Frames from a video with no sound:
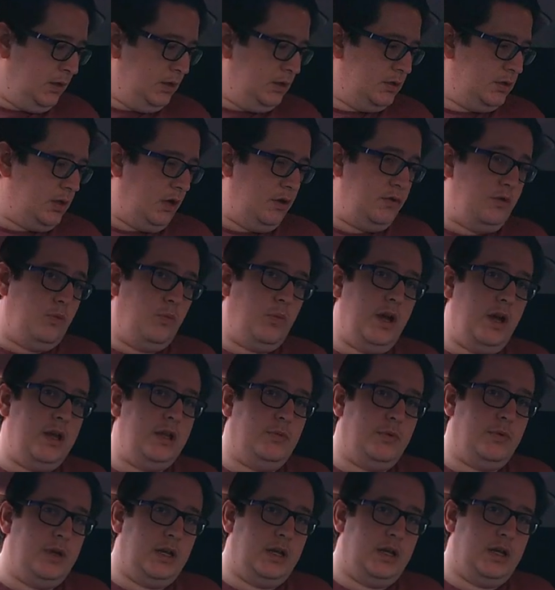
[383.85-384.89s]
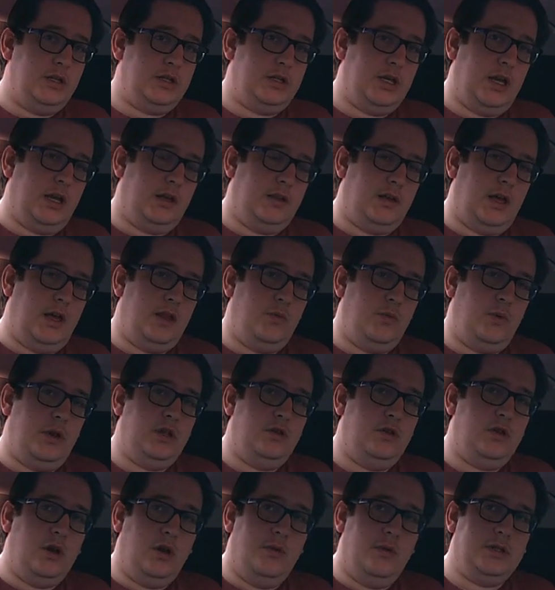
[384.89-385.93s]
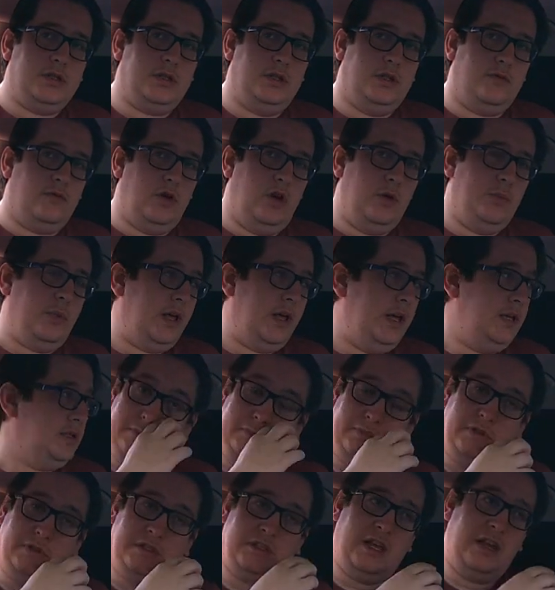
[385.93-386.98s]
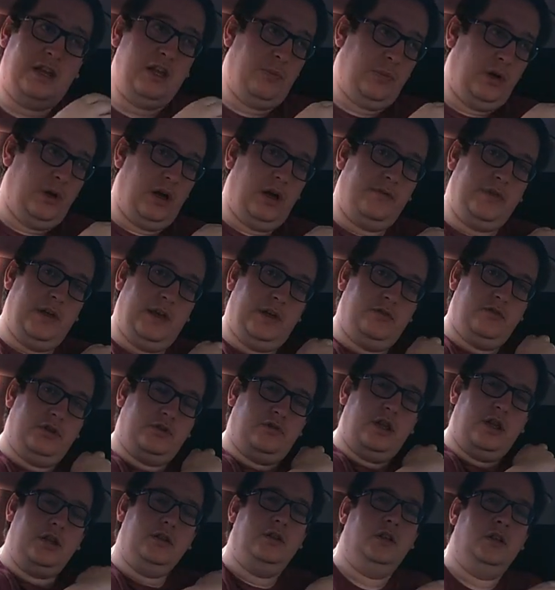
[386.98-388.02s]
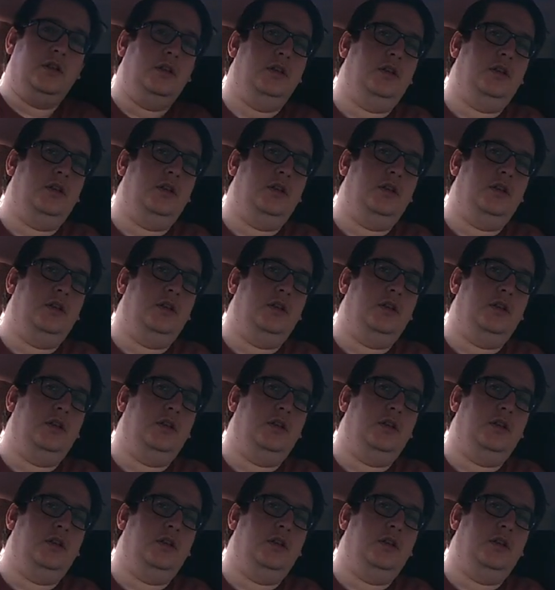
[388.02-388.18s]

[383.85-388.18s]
So the way that we're going to check that, the way you know it's in the right place, the centre part of the head restraint